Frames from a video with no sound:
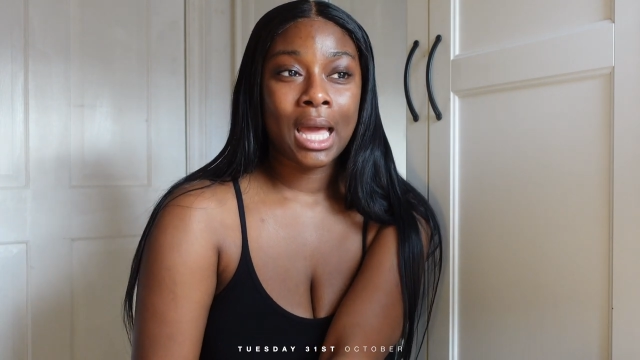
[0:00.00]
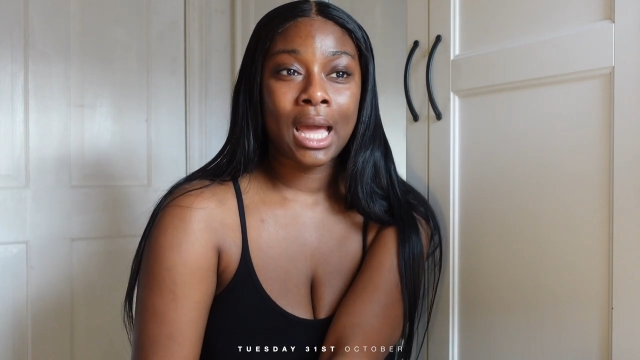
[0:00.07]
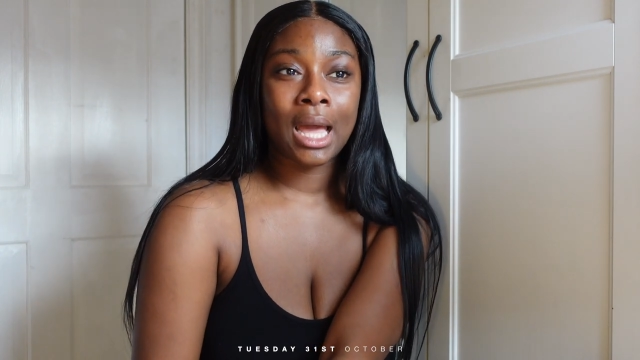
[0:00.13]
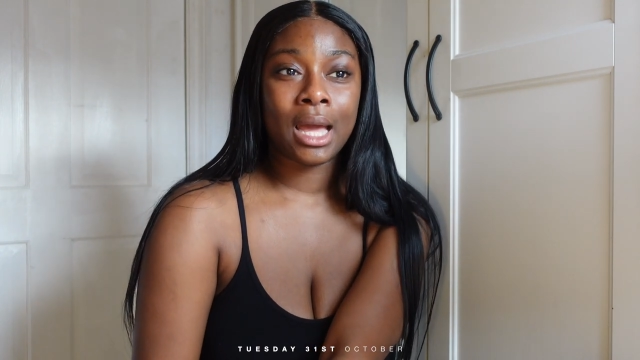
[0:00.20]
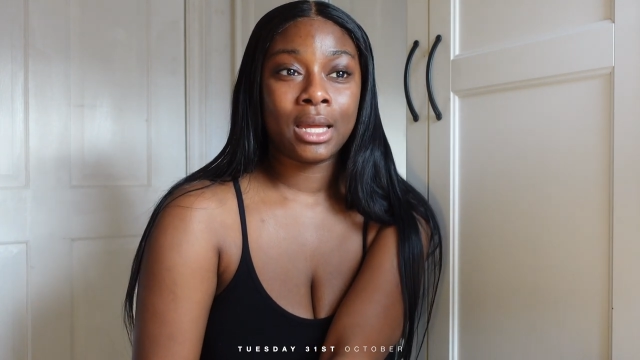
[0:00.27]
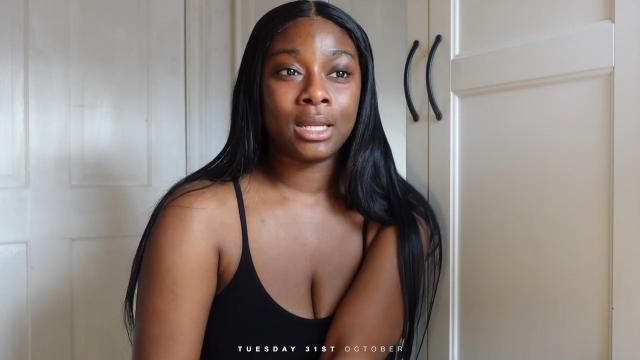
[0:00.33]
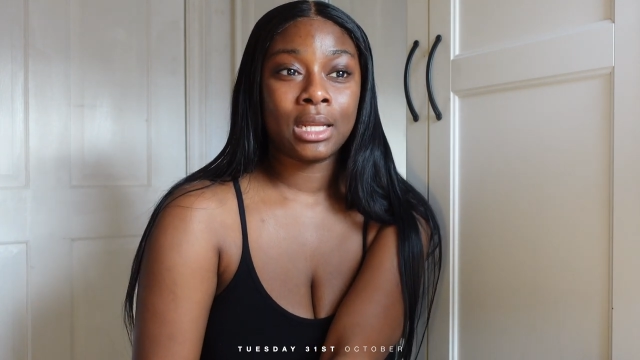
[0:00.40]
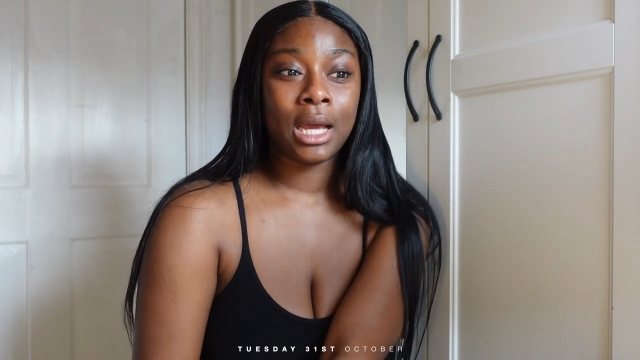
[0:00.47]

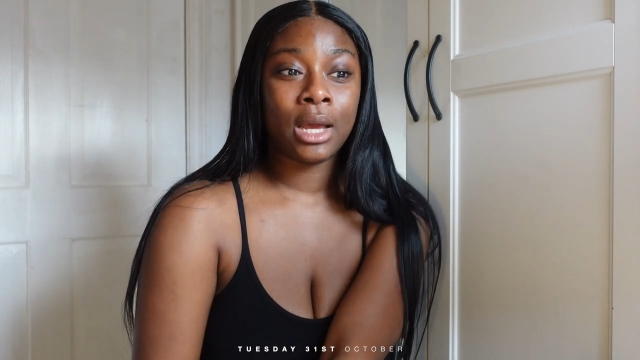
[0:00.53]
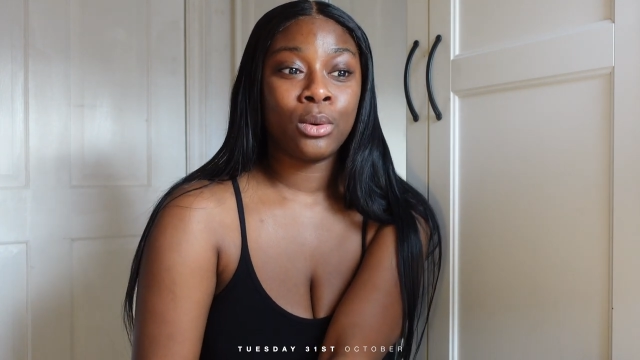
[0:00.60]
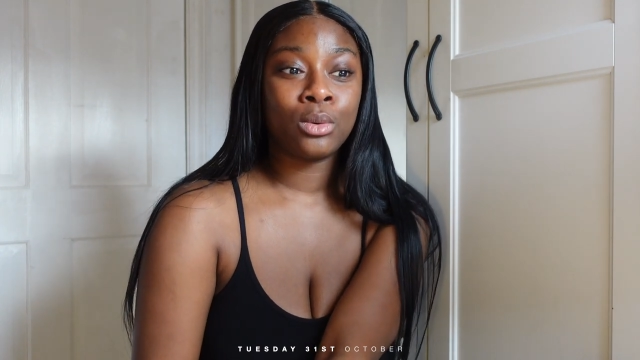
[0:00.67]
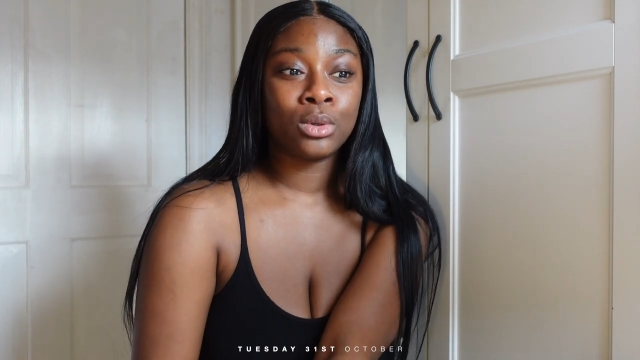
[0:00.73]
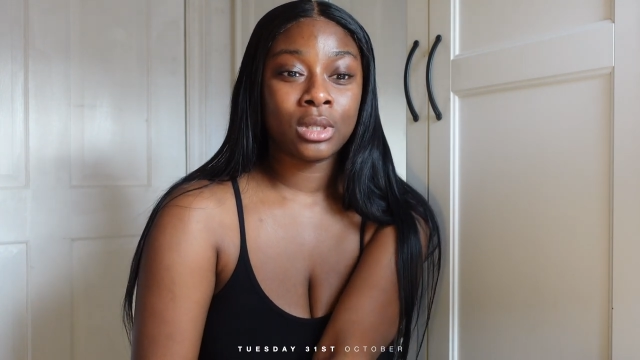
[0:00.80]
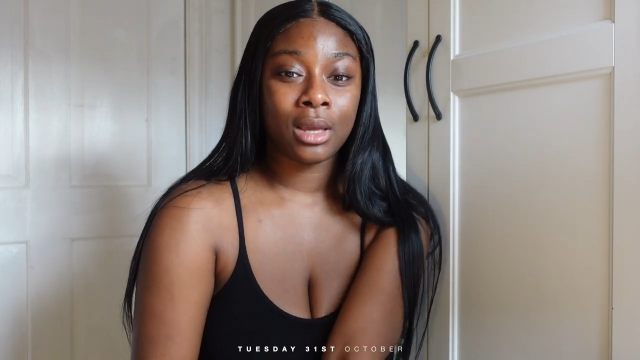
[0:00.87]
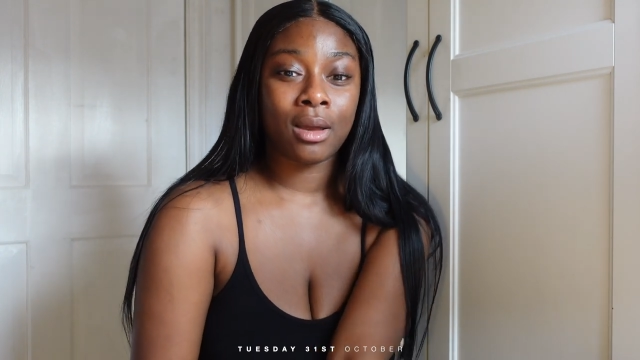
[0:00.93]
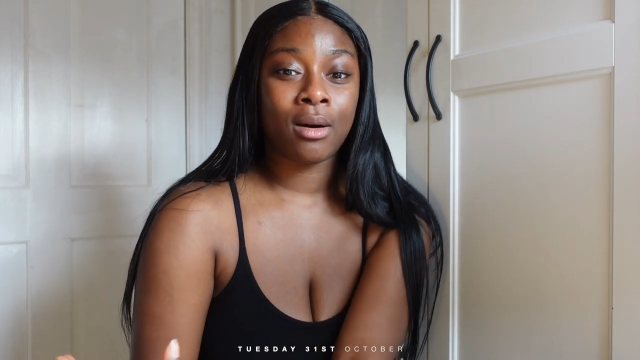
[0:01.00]
and I
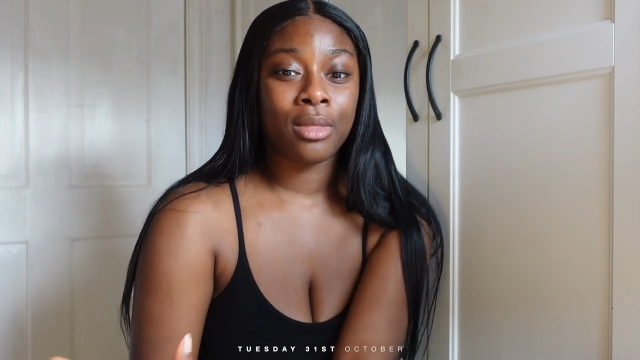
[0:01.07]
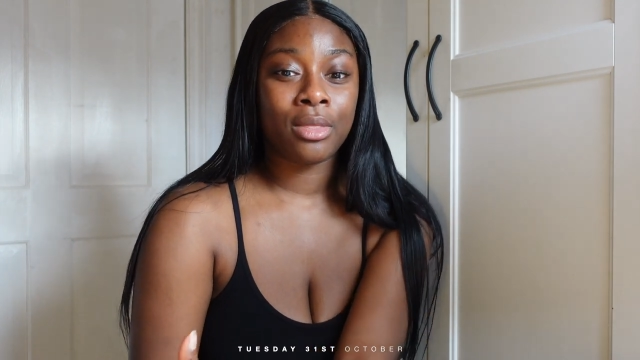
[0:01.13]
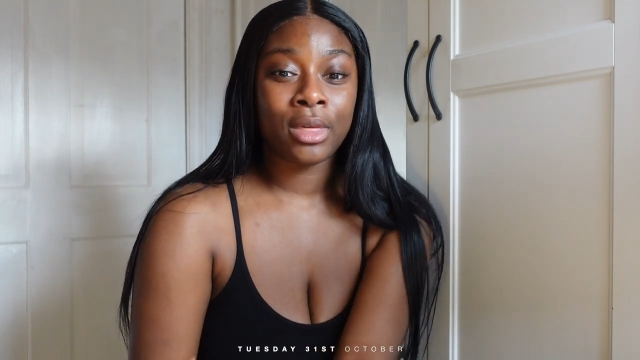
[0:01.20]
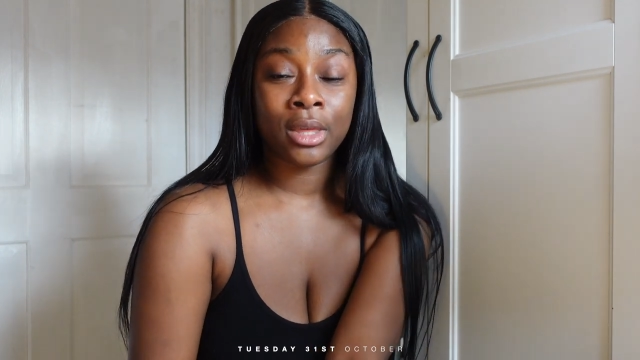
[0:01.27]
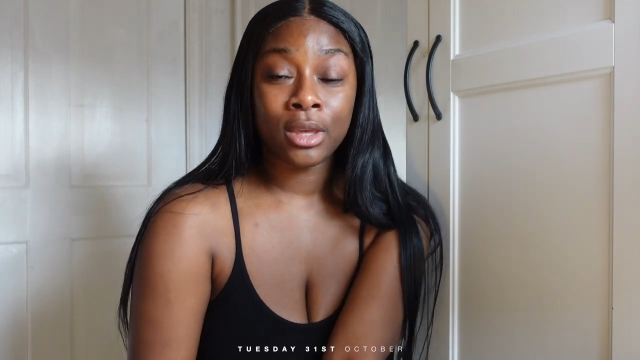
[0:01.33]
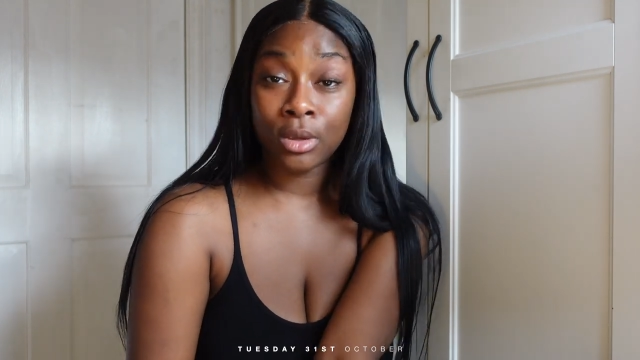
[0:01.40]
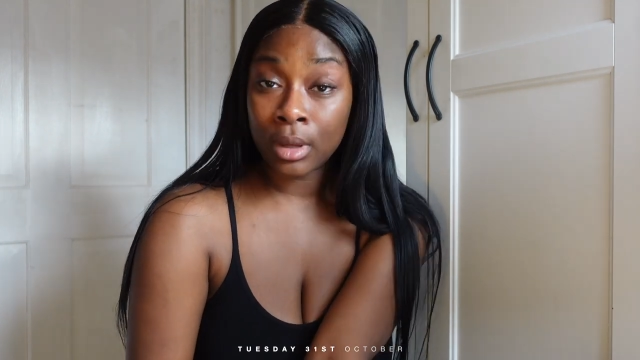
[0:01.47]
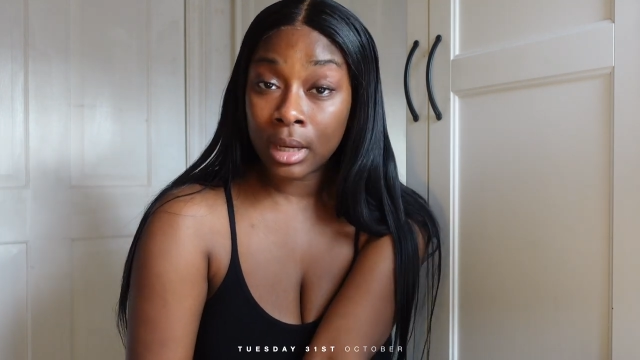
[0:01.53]
also can't
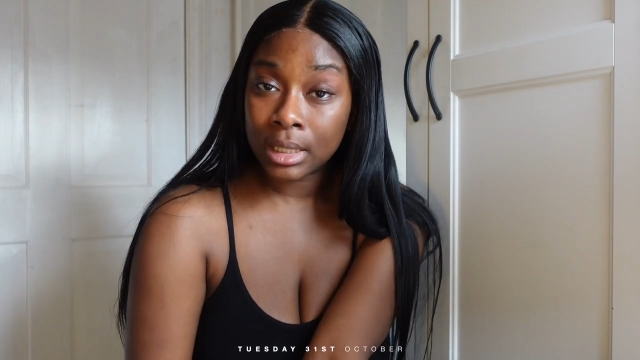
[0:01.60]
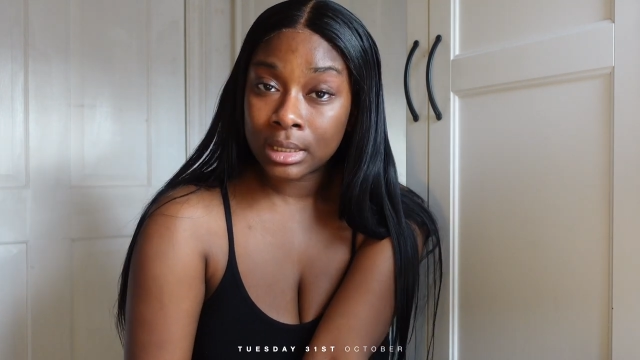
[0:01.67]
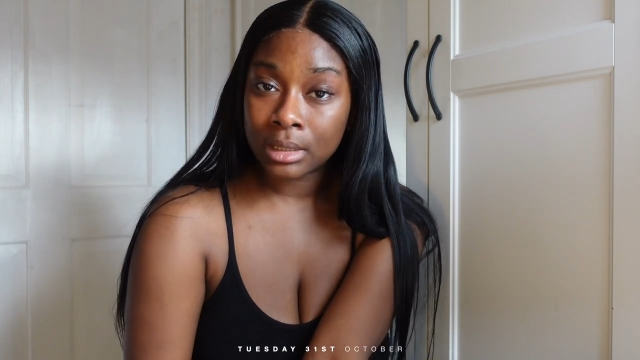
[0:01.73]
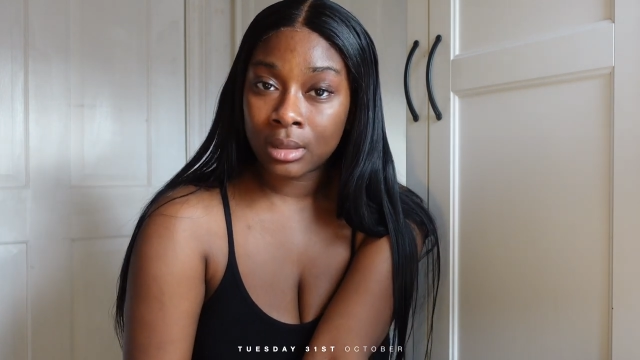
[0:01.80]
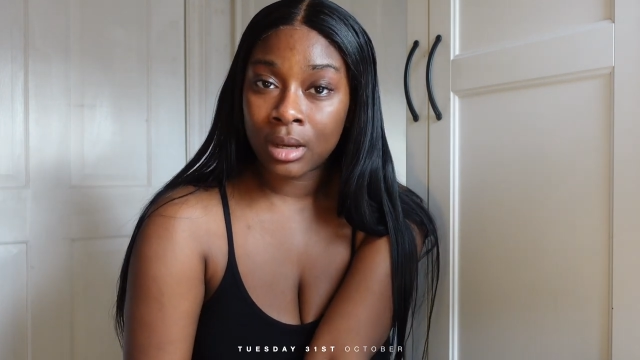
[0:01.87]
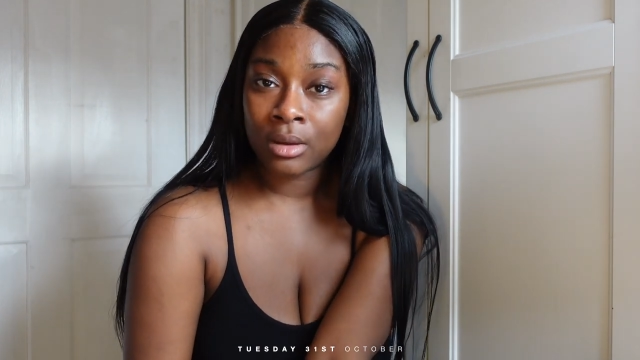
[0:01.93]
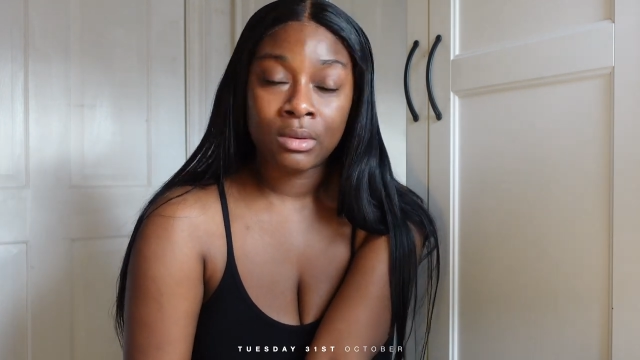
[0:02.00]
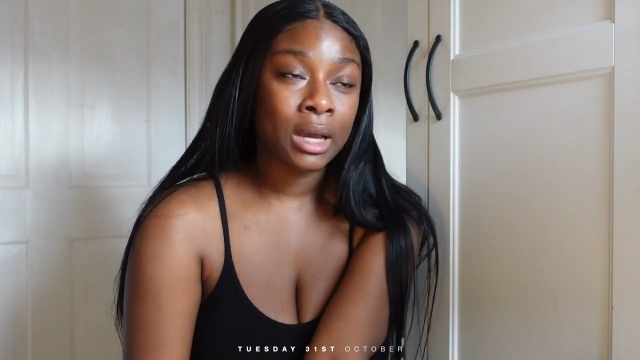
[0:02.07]
thank you guys
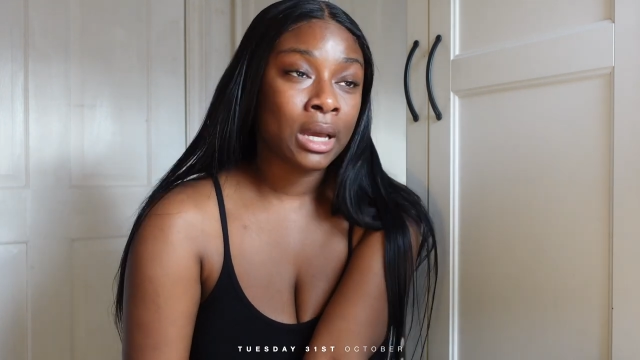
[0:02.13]
enough.